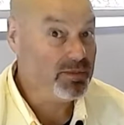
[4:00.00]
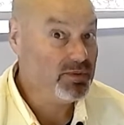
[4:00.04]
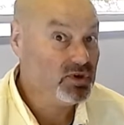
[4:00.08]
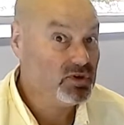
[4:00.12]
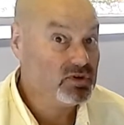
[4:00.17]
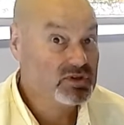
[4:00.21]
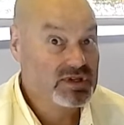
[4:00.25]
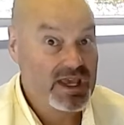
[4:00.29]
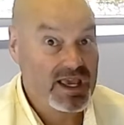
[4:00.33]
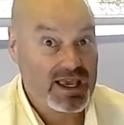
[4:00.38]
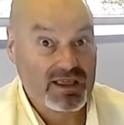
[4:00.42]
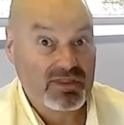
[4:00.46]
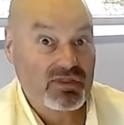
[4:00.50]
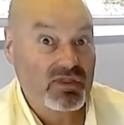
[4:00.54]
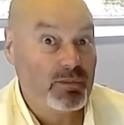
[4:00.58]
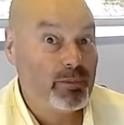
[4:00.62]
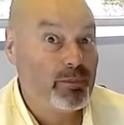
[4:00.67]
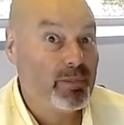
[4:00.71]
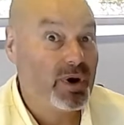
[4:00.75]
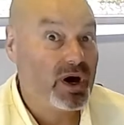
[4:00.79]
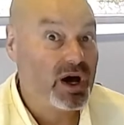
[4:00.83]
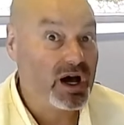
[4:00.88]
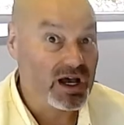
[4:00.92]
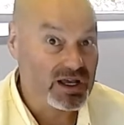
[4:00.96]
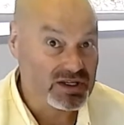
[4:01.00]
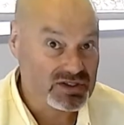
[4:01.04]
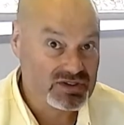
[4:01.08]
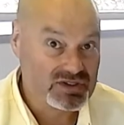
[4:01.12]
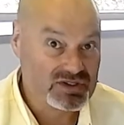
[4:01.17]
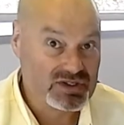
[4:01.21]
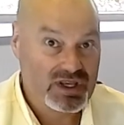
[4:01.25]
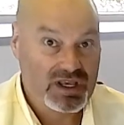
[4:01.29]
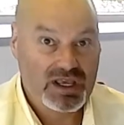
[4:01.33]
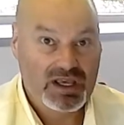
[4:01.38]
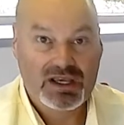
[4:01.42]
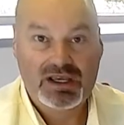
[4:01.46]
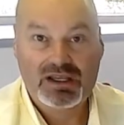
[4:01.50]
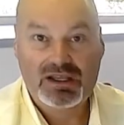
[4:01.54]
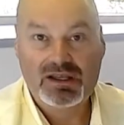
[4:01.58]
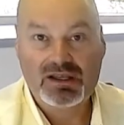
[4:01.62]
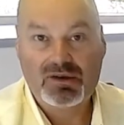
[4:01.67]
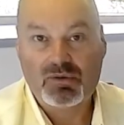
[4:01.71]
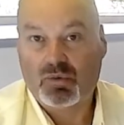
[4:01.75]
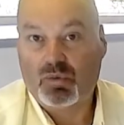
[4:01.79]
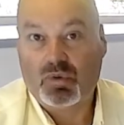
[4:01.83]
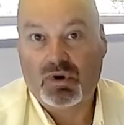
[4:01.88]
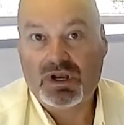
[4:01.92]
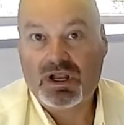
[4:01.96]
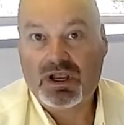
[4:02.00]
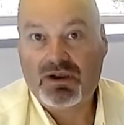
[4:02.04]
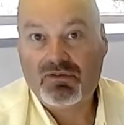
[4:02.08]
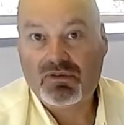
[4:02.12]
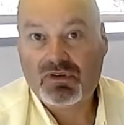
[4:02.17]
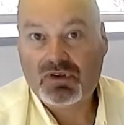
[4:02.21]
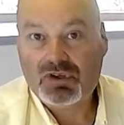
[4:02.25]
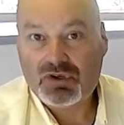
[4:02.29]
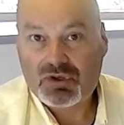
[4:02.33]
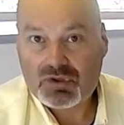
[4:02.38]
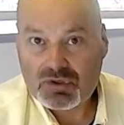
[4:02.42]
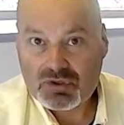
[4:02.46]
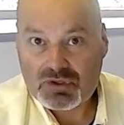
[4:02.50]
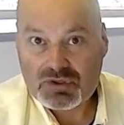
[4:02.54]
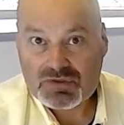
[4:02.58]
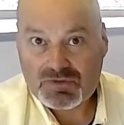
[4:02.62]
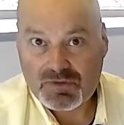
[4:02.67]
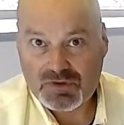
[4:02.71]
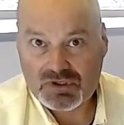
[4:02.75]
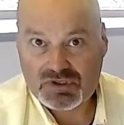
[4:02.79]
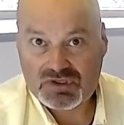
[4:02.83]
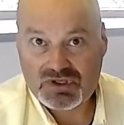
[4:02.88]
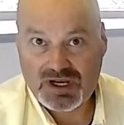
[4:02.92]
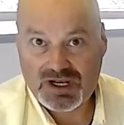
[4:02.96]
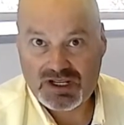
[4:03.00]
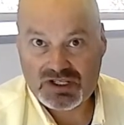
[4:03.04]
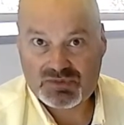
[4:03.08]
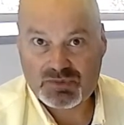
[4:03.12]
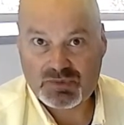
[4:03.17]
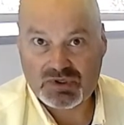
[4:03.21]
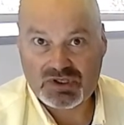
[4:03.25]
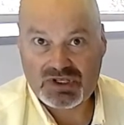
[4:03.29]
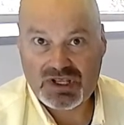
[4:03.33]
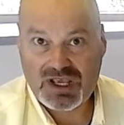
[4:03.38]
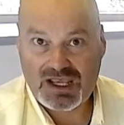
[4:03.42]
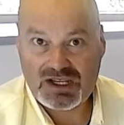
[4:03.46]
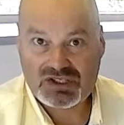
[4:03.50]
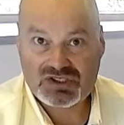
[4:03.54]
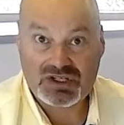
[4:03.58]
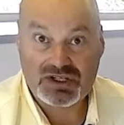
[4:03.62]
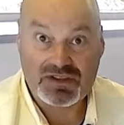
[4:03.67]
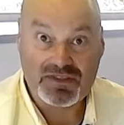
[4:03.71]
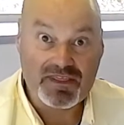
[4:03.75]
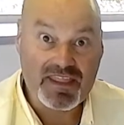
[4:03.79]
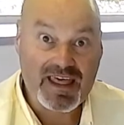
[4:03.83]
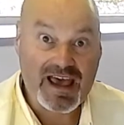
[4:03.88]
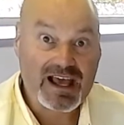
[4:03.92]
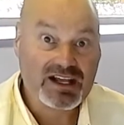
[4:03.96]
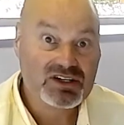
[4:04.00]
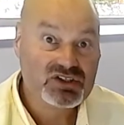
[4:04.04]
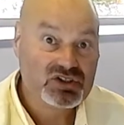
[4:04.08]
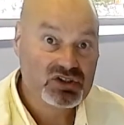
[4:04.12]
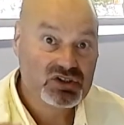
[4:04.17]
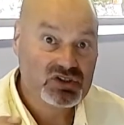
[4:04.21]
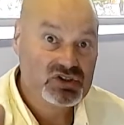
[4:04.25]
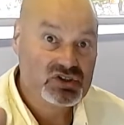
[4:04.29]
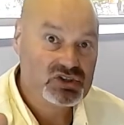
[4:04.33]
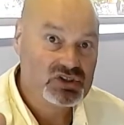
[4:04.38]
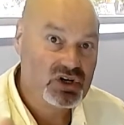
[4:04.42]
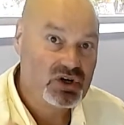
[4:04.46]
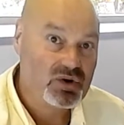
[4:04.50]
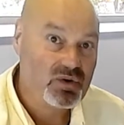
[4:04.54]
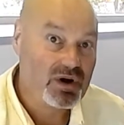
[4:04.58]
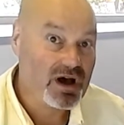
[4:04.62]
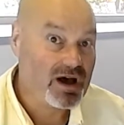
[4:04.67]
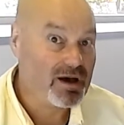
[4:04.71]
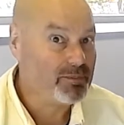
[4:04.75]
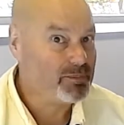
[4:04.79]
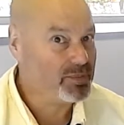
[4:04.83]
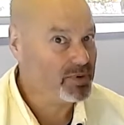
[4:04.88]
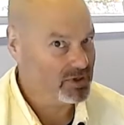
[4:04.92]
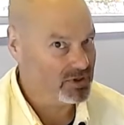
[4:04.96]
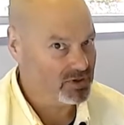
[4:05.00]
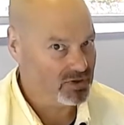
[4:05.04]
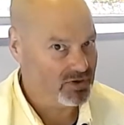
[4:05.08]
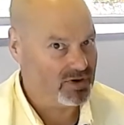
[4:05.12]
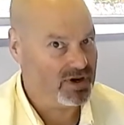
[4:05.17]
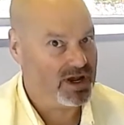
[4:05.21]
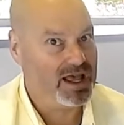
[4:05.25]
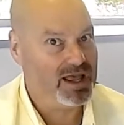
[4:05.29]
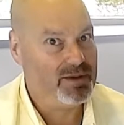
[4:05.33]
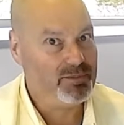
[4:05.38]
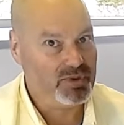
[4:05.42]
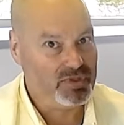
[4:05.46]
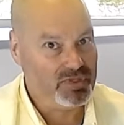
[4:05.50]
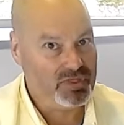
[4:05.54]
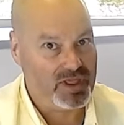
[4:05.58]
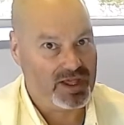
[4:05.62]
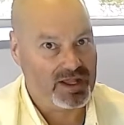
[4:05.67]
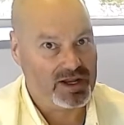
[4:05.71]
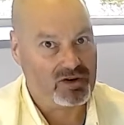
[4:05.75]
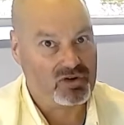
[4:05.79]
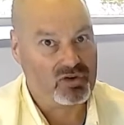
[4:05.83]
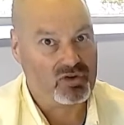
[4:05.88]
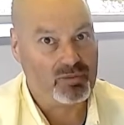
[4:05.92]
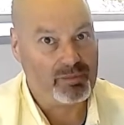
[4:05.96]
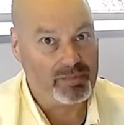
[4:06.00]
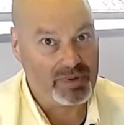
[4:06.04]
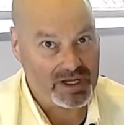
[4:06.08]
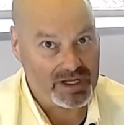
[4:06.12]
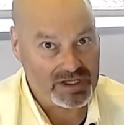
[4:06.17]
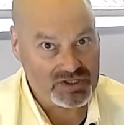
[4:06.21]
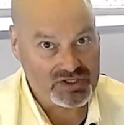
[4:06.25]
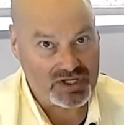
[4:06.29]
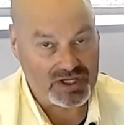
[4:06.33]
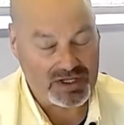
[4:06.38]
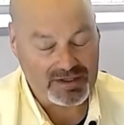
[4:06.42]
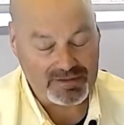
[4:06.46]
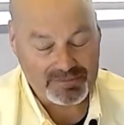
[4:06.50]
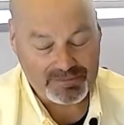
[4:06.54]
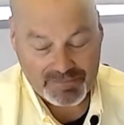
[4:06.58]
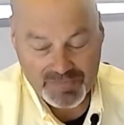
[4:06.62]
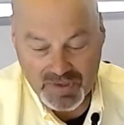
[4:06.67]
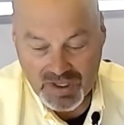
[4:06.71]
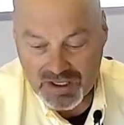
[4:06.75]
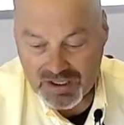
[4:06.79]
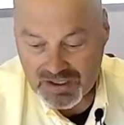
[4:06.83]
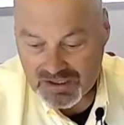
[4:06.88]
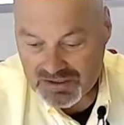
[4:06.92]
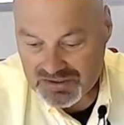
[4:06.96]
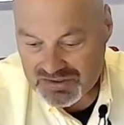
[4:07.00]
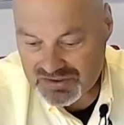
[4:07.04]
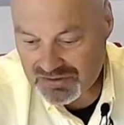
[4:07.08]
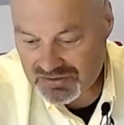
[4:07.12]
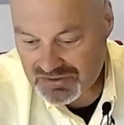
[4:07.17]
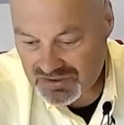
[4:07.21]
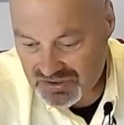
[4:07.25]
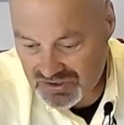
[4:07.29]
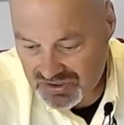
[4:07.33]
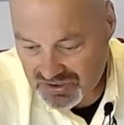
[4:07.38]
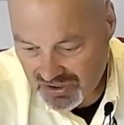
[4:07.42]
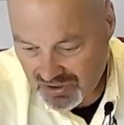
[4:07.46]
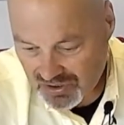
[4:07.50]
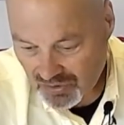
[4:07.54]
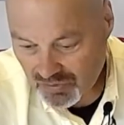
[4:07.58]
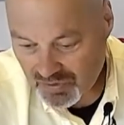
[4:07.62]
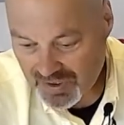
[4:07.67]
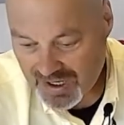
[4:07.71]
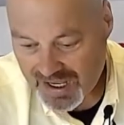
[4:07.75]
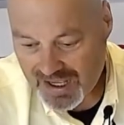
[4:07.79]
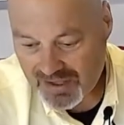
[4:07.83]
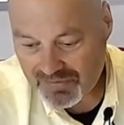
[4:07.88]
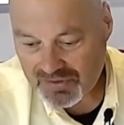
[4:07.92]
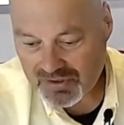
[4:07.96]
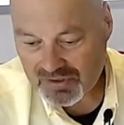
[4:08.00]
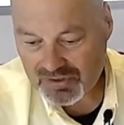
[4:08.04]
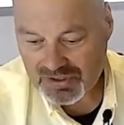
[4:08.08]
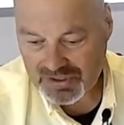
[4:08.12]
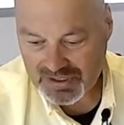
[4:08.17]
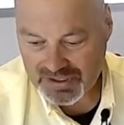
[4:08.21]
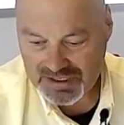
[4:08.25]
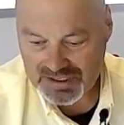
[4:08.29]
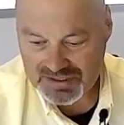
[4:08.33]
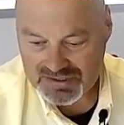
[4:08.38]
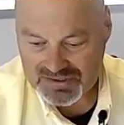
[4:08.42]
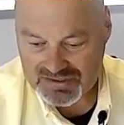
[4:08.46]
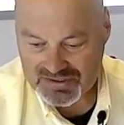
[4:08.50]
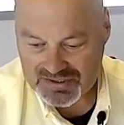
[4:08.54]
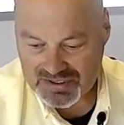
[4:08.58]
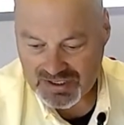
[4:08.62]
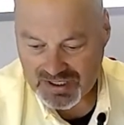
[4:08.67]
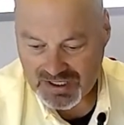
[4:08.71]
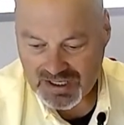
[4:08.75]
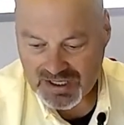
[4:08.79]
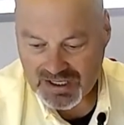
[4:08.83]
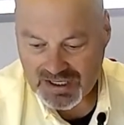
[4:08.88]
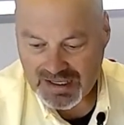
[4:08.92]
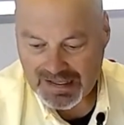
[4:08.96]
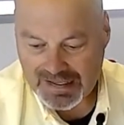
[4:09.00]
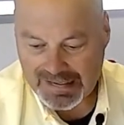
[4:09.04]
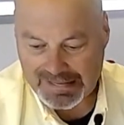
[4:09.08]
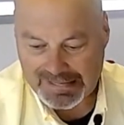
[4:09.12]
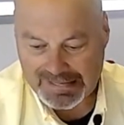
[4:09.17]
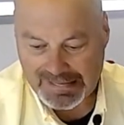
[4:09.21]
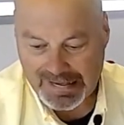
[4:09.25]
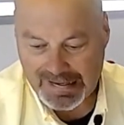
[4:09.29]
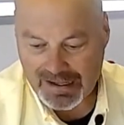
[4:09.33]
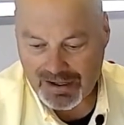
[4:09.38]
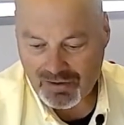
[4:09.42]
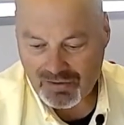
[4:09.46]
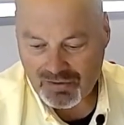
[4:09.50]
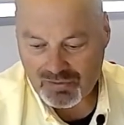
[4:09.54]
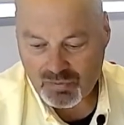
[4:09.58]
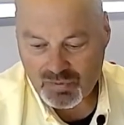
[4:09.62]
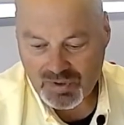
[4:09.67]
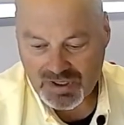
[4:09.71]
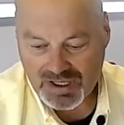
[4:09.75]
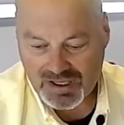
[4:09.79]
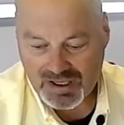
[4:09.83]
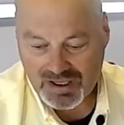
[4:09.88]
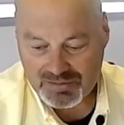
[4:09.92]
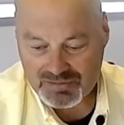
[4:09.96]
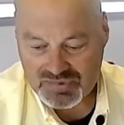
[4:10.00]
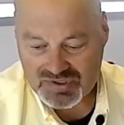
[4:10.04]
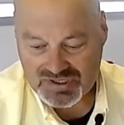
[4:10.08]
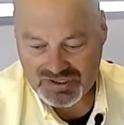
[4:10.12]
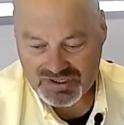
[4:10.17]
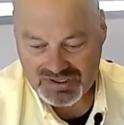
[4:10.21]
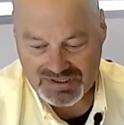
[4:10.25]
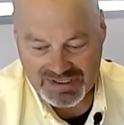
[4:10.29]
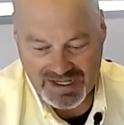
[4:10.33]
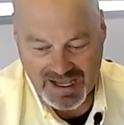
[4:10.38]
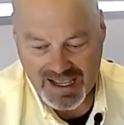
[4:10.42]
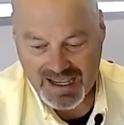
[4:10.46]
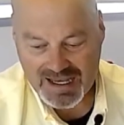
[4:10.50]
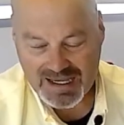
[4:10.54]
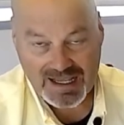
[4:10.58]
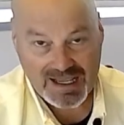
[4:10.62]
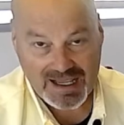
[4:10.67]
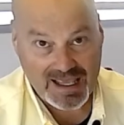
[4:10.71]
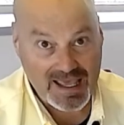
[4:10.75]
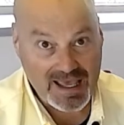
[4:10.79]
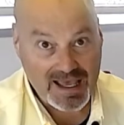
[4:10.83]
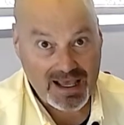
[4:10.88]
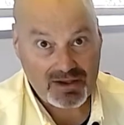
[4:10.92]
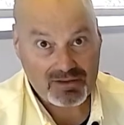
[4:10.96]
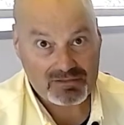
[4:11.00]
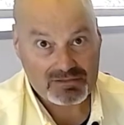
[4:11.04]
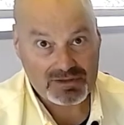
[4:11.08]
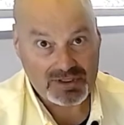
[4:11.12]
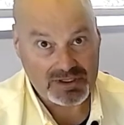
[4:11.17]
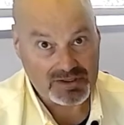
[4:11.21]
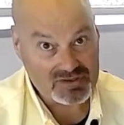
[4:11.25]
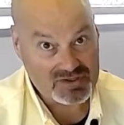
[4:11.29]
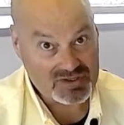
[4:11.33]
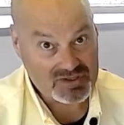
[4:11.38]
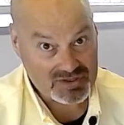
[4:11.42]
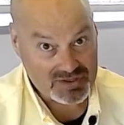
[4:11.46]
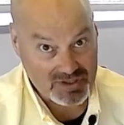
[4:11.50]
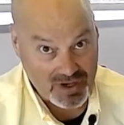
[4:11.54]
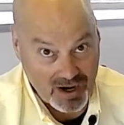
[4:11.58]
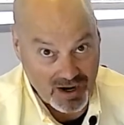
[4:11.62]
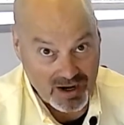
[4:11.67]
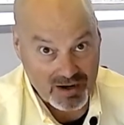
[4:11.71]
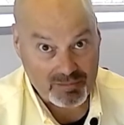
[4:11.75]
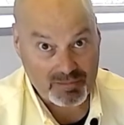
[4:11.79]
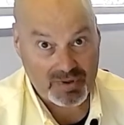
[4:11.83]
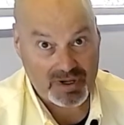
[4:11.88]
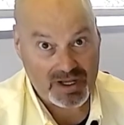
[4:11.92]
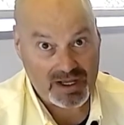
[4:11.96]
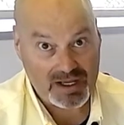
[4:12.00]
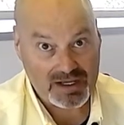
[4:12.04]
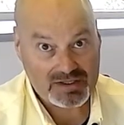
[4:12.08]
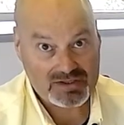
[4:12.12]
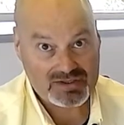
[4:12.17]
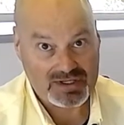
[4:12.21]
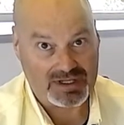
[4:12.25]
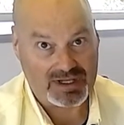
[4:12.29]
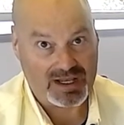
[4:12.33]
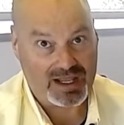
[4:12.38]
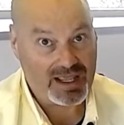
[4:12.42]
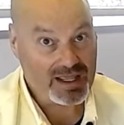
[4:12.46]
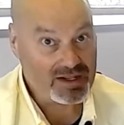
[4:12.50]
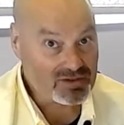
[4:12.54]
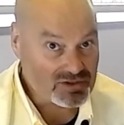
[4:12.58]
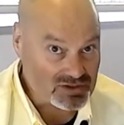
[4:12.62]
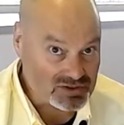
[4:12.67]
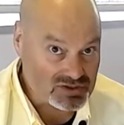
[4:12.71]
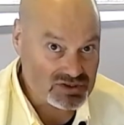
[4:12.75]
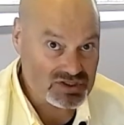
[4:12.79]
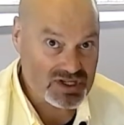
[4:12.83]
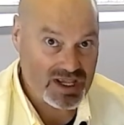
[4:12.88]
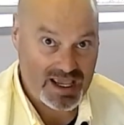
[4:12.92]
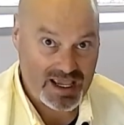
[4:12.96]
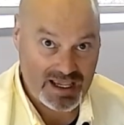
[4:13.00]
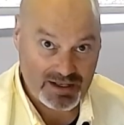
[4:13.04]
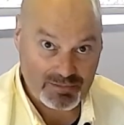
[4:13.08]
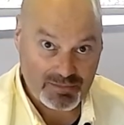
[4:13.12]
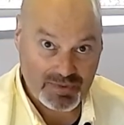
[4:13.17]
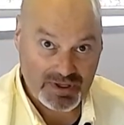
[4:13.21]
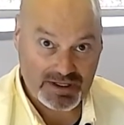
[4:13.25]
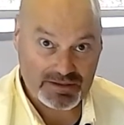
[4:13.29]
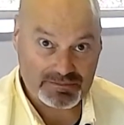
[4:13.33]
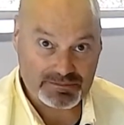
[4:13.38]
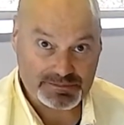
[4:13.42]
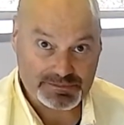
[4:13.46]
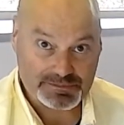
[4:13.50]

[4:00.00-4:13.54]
you take the bus. Whatever you use for transportation, that should show up in your hypothetical budget. So just go down the list. Now, when it comes to dining out, and Starbucks and entertainment